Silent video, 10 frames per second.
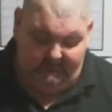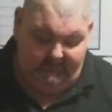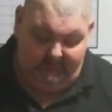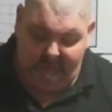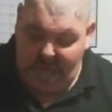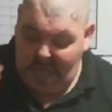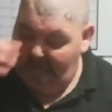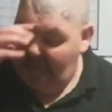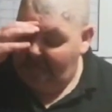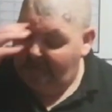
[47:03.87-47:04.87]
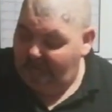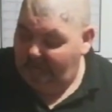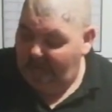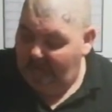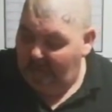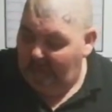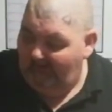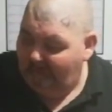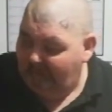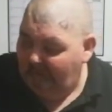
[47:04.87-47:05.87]
Okay, yeah, that's the
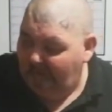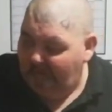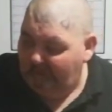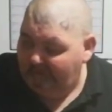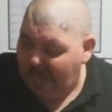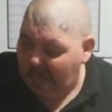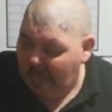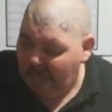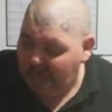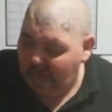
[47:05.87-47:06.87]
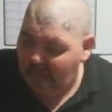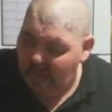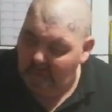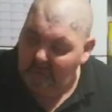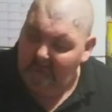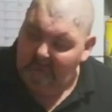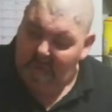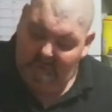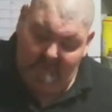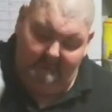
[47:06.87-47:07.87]
last of the balsamic.
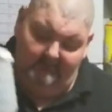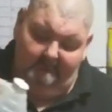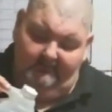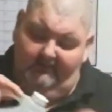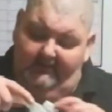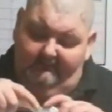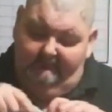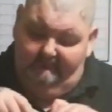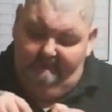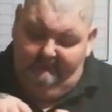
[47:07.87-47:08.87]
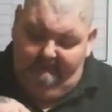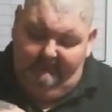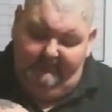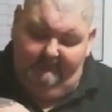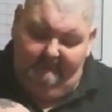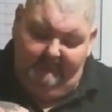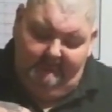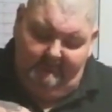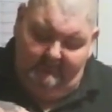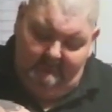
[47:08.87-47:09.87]
Now we're going to have regular
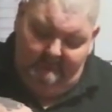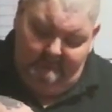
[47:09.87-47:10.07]
vinegar.